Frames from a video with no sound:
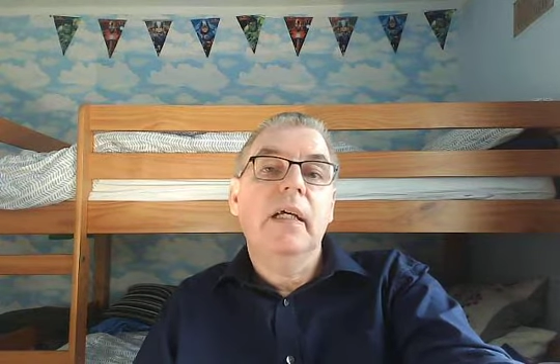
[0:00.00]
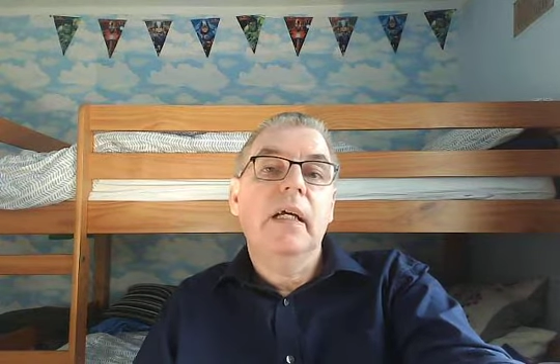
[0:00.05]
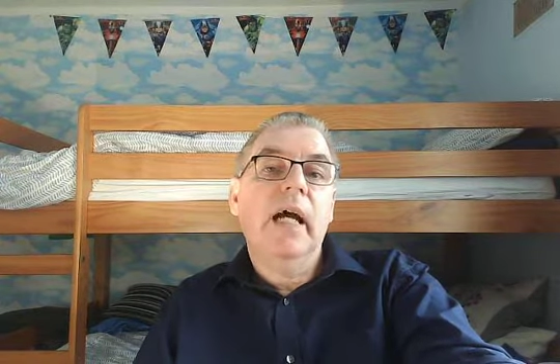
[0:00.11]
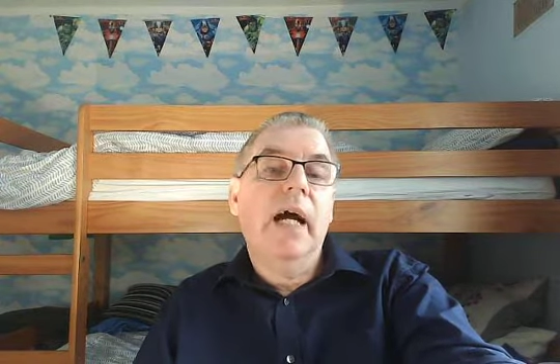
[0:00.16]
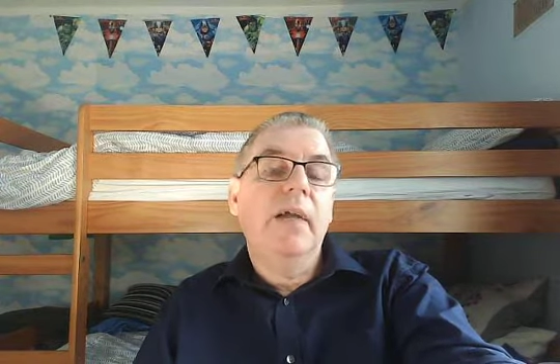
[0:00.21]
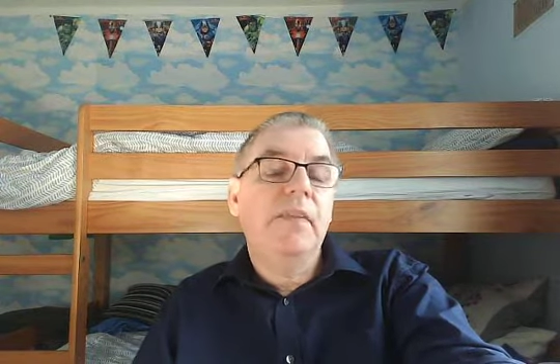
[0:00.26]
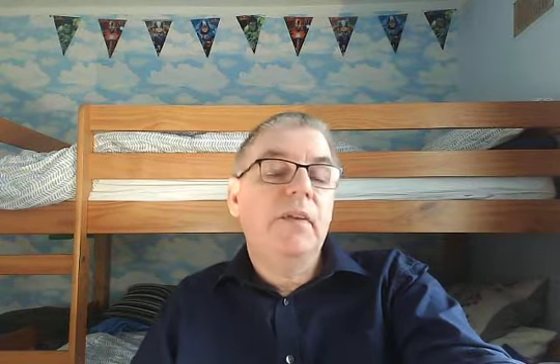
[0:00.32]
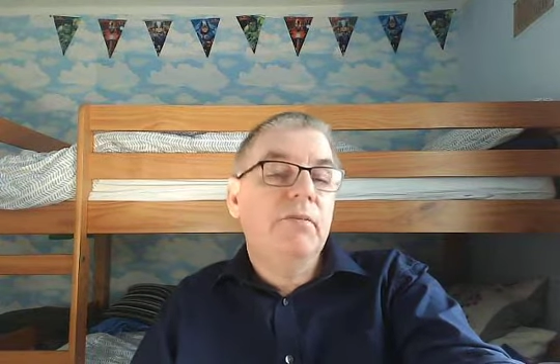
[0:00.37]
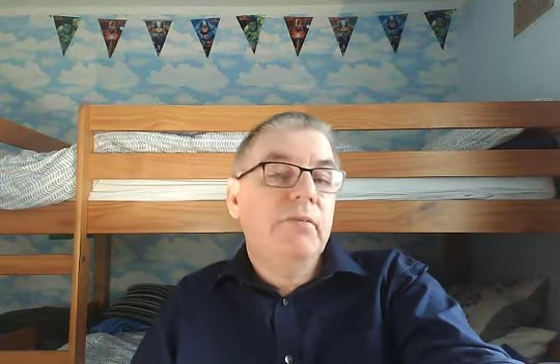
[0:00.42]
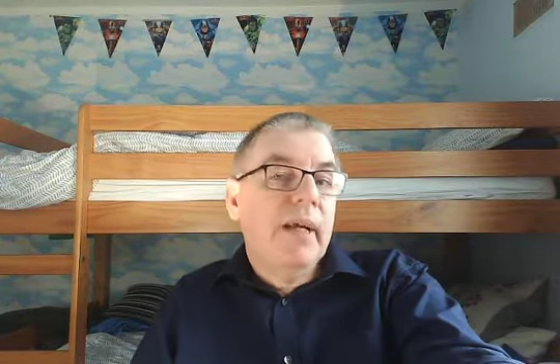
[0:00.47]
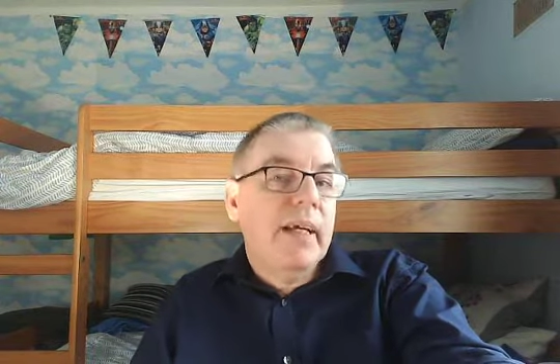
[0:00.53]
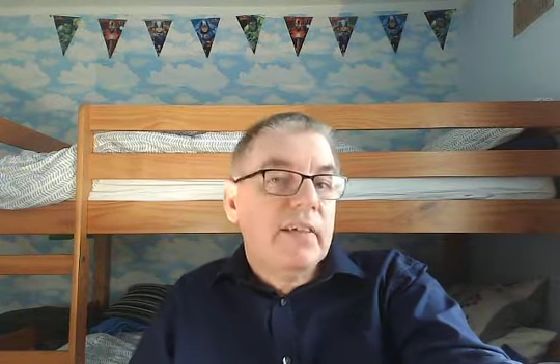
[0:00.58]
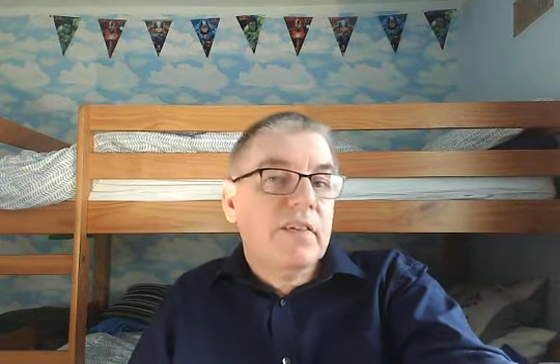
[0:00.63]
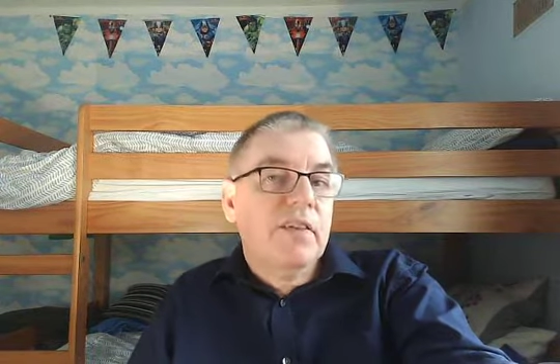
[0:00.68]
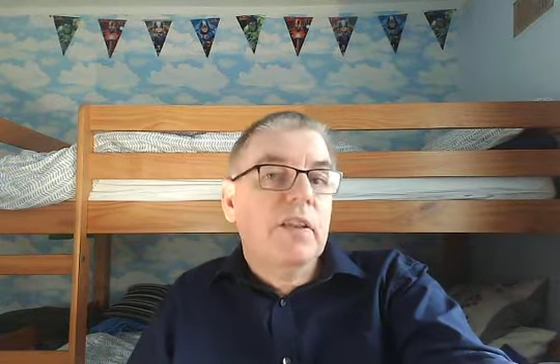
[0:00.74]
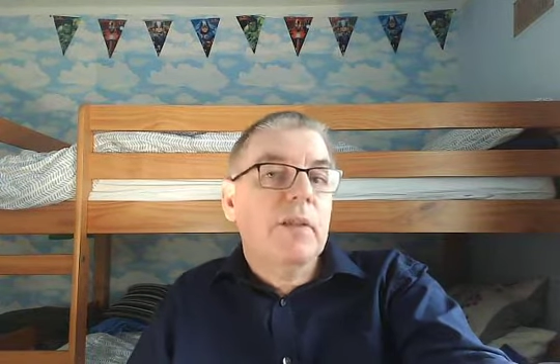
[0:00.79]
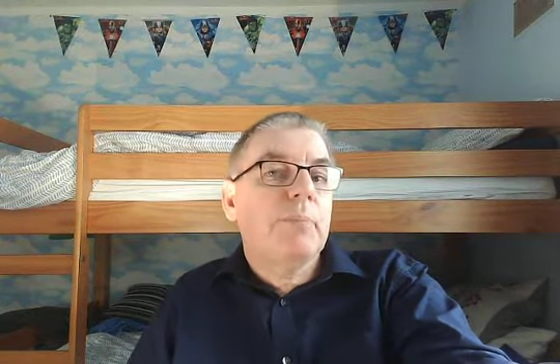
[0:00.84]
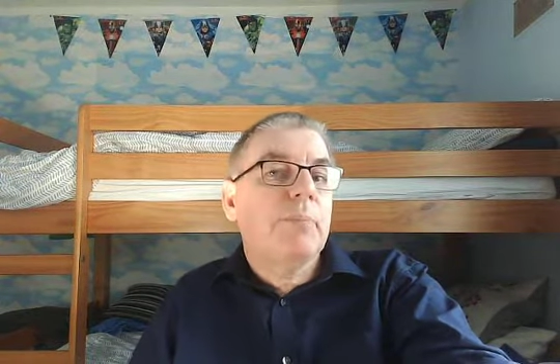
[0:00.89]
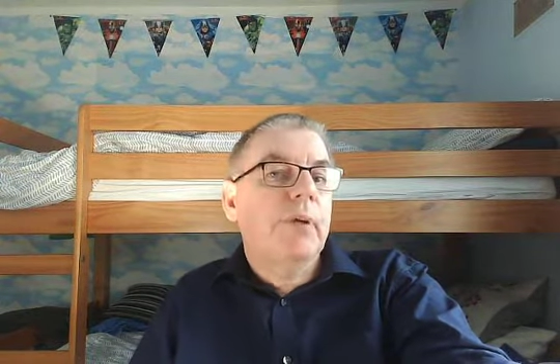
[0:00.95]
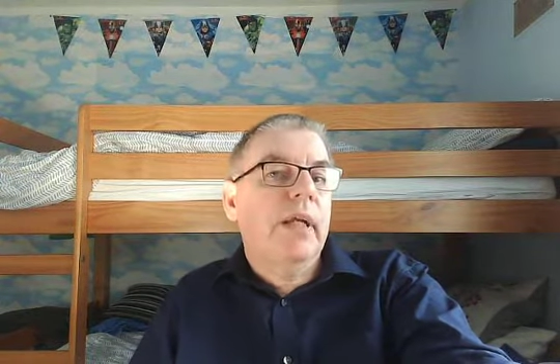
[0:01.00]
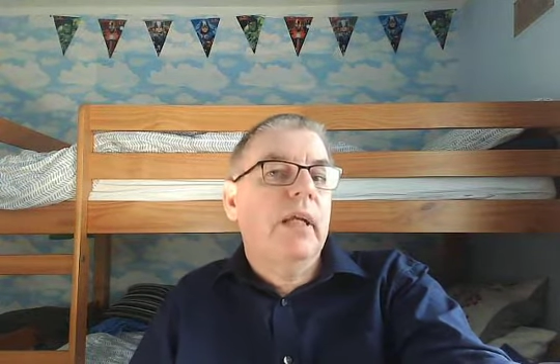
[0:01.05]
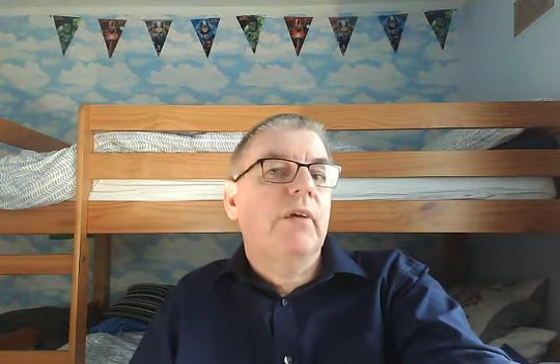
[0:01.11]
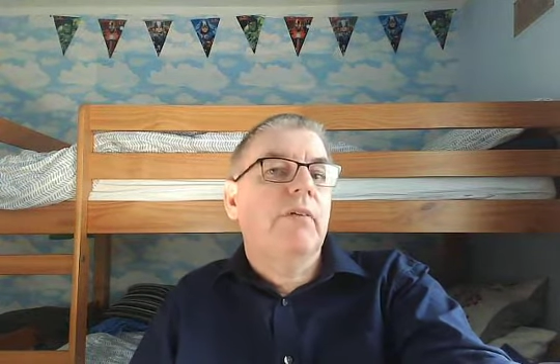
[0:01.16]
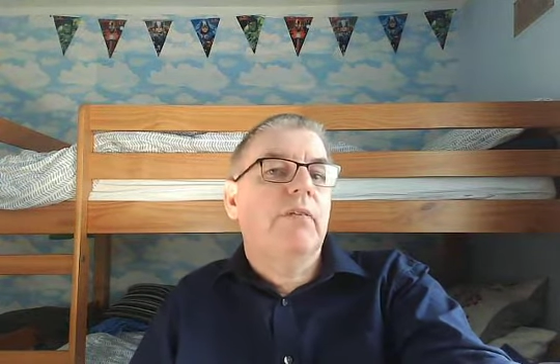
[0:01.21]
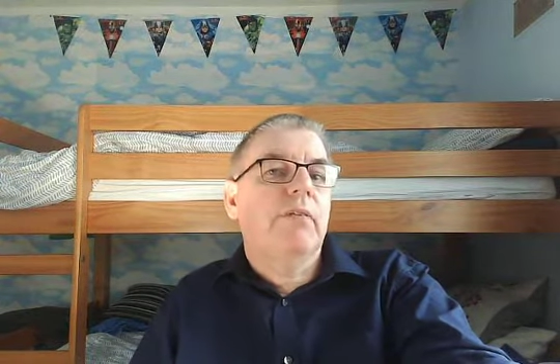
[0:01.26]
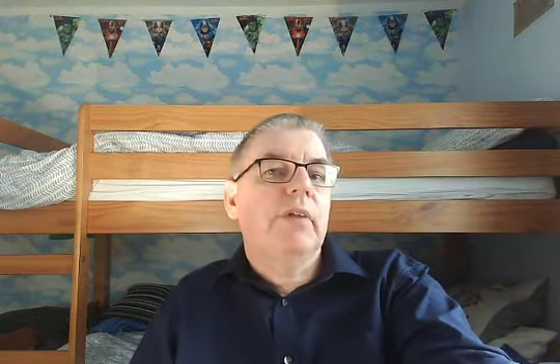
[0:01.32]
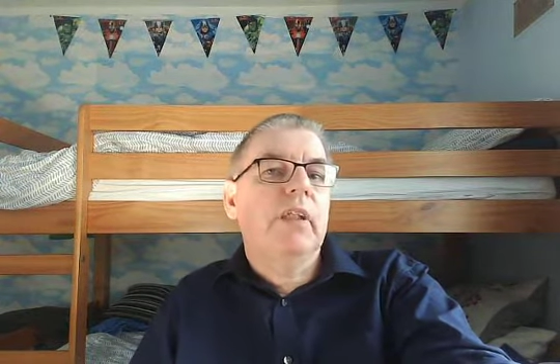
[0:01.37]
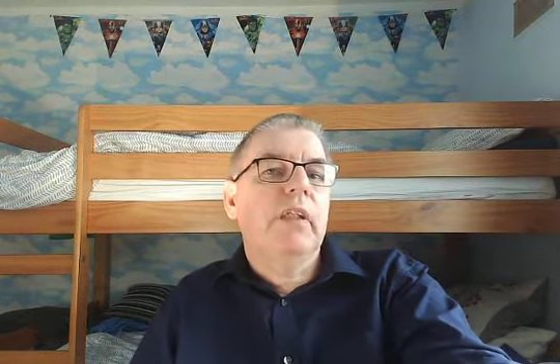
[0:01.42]
And the rest of the
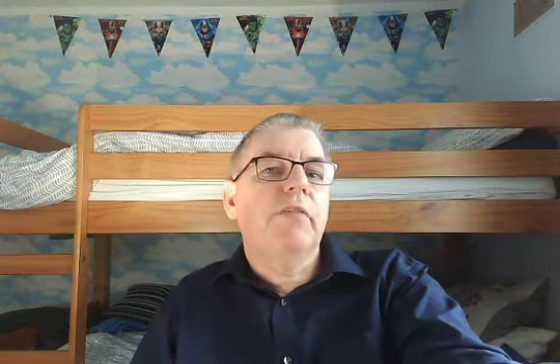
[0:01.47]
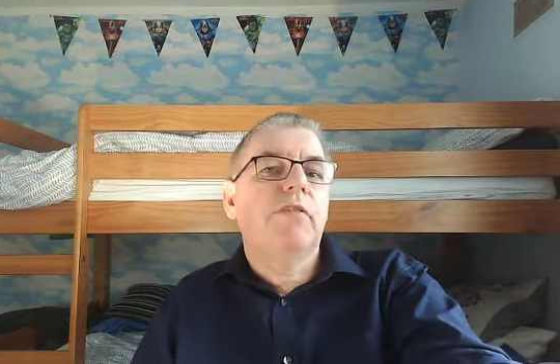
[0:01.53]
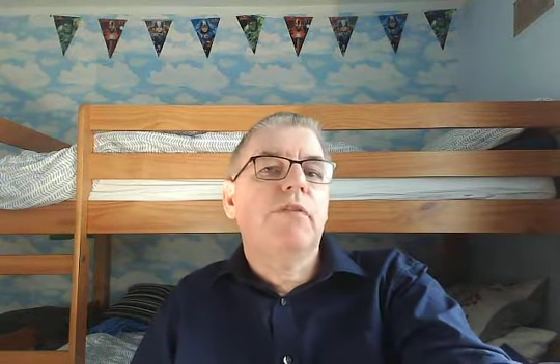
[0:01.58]
prayer really